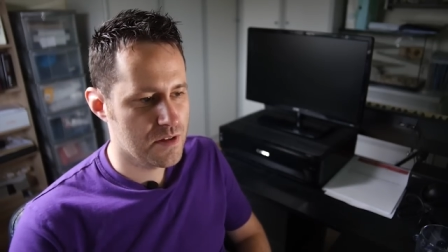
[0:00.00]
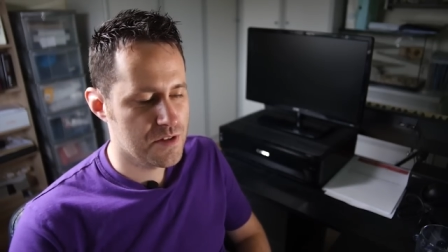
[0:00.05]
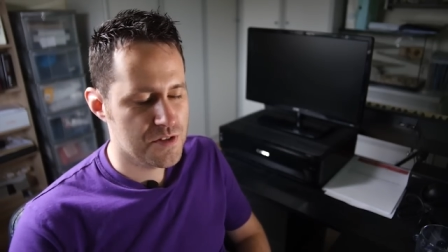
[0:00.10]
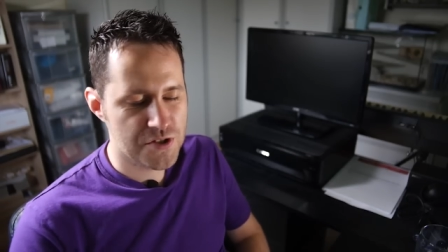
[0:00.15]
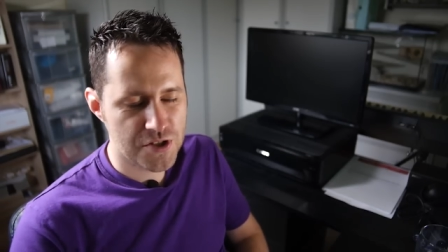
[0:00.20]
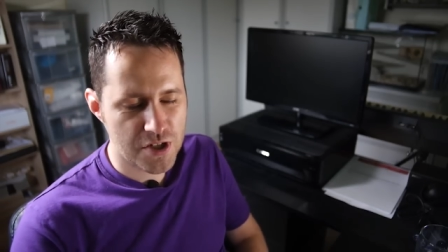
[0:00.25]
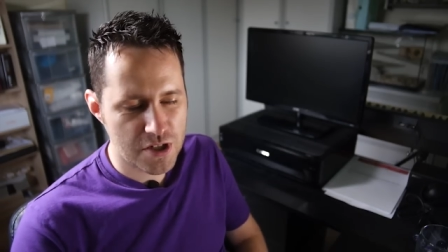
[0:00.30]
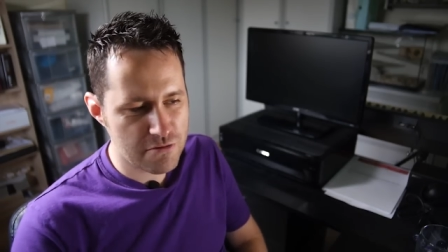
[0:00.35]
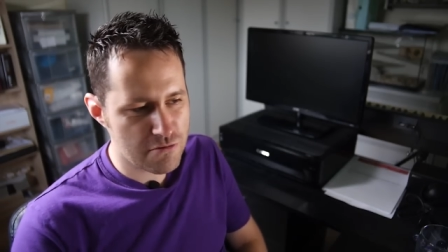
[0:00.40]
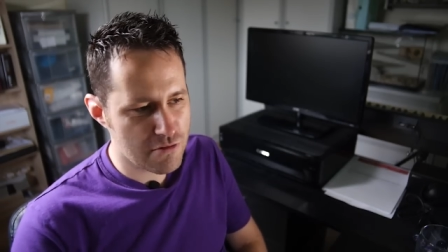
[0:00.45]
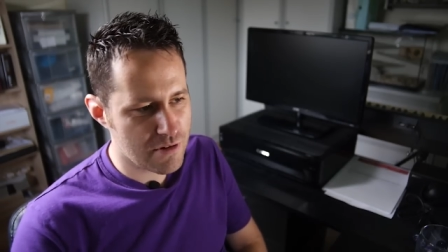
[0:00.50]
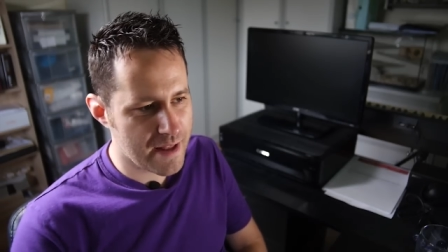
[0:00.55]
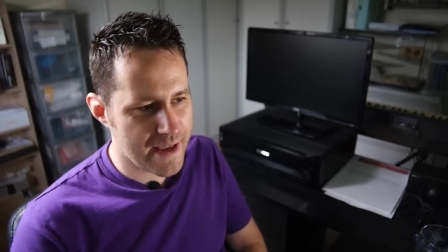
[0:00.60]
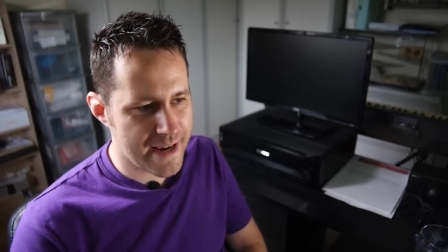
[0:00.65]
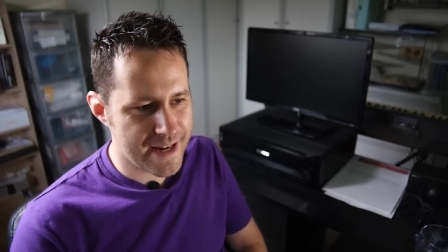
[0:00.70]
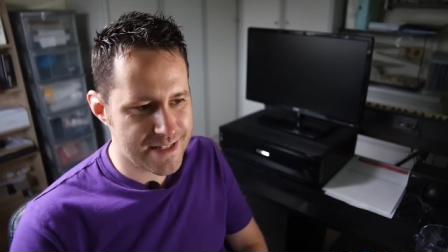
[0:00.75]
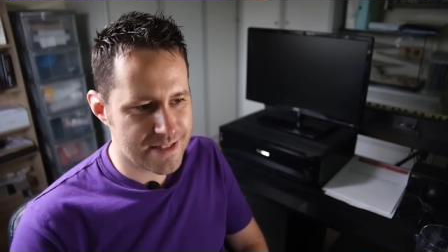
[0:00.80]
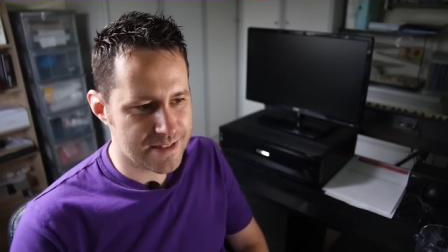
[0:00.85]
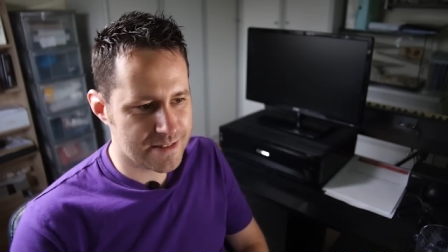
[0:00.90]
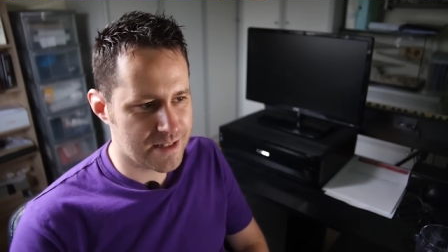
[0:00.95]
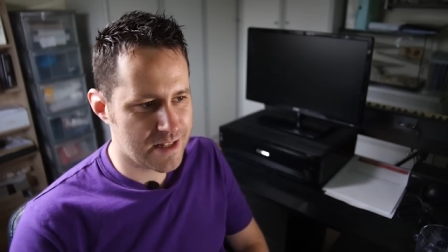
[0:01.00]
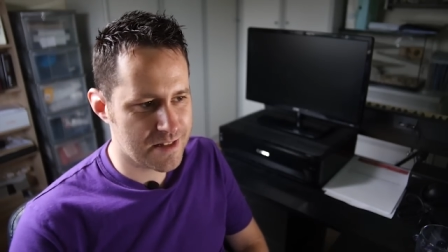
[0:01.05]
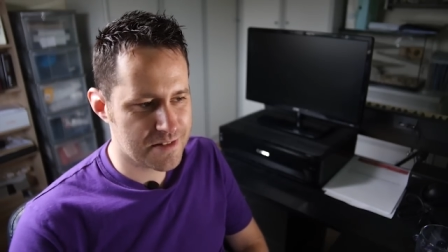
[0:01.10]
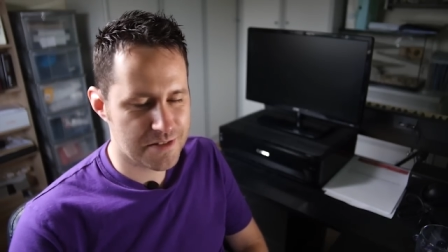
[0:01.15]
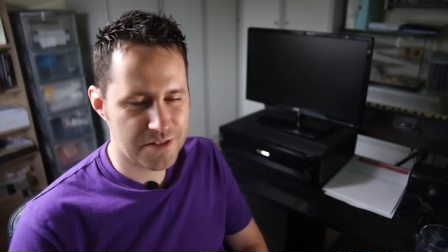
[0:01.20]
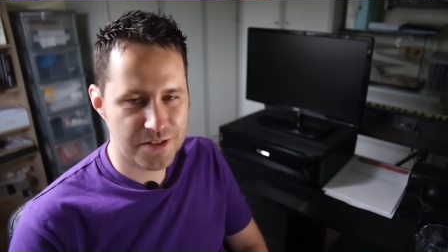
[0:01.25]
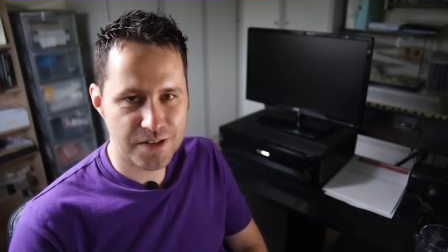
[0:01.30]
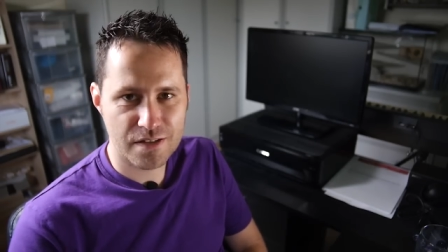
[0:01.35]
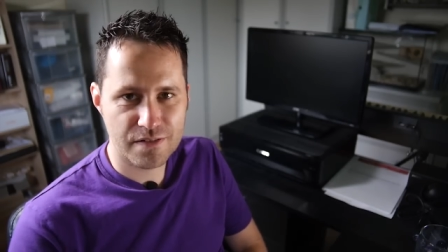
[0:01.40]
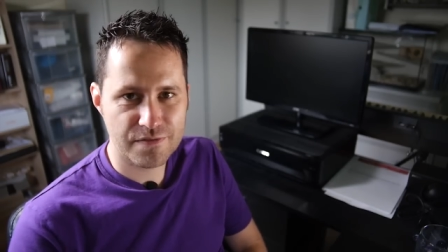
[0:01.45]
sooner or later that's
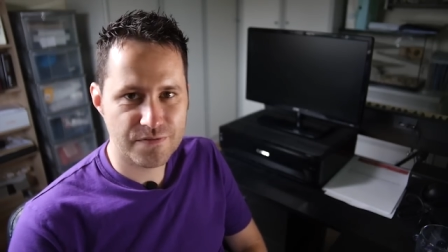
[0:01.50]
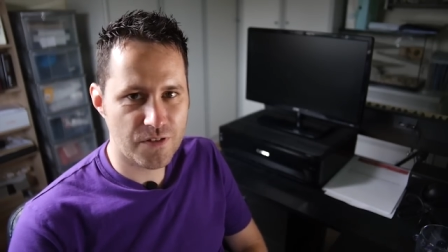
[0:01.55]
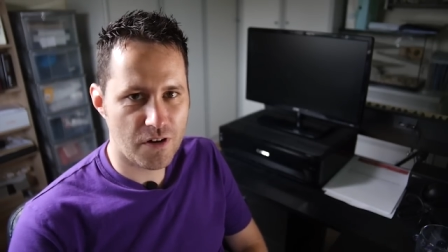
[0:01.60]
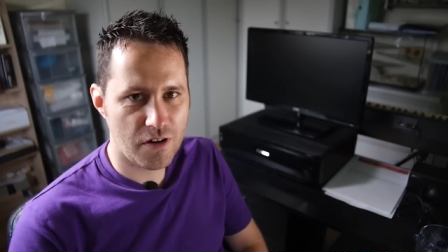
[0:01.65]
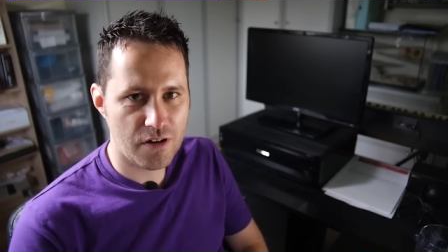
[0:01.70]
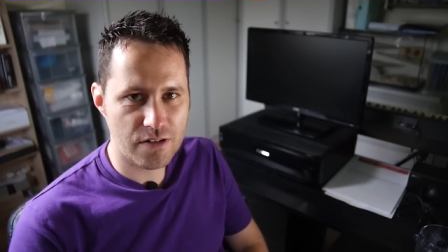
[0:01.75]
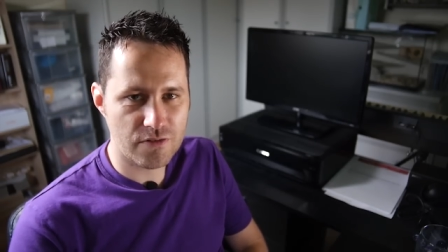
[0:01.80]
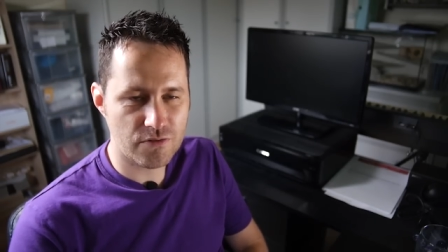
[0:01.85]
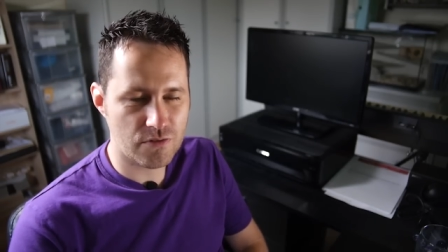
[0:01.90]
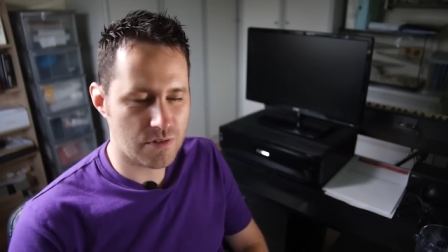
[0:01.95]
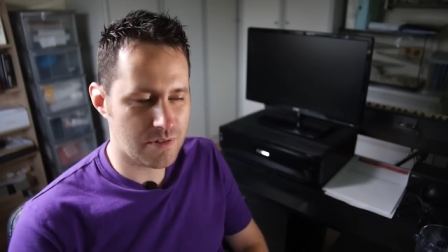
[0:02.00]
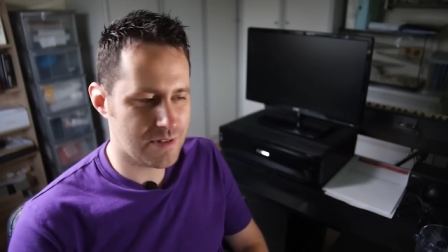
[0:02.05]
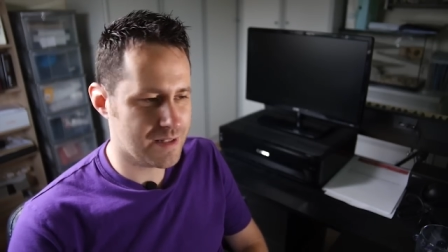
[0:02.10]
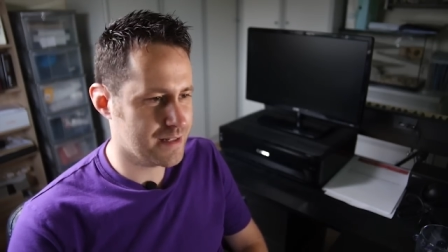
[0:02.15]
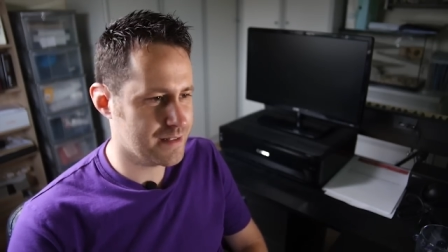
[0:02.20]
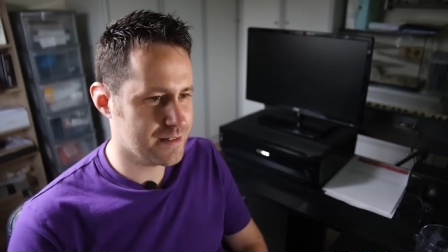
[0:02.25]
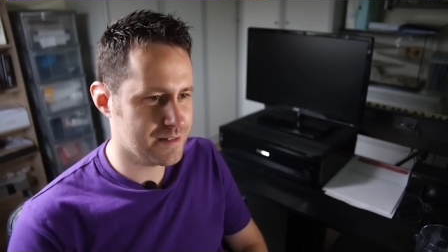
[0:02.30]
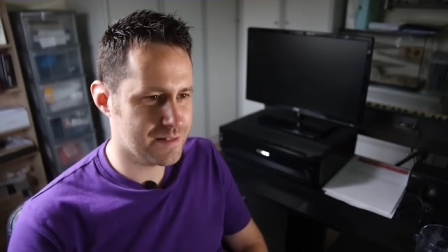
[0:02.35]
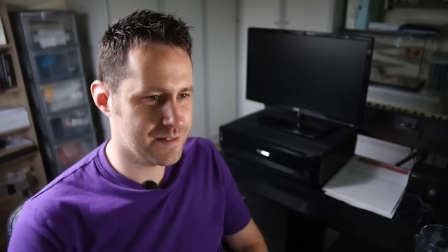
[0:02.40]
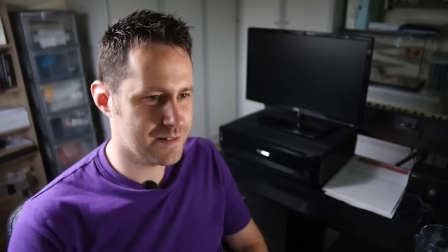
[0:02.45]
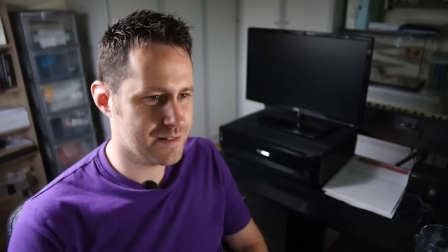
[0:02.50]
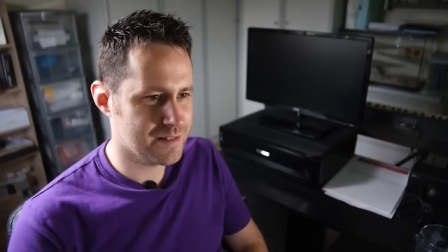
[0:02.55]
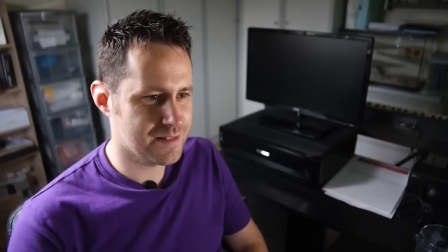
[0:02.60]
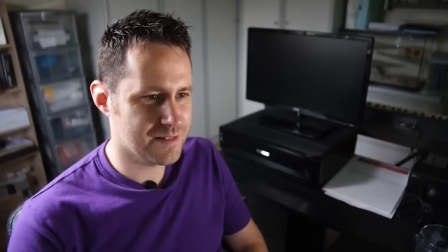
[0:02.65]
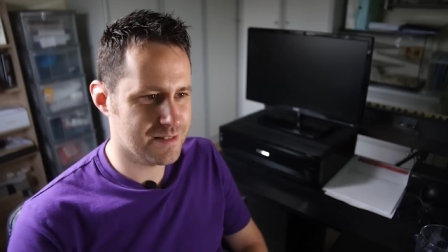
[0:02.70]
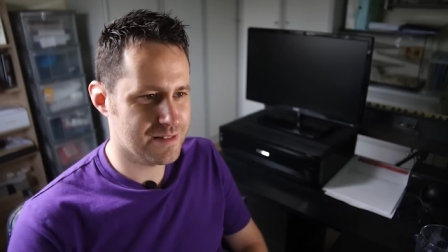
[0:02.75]
going to go viral, and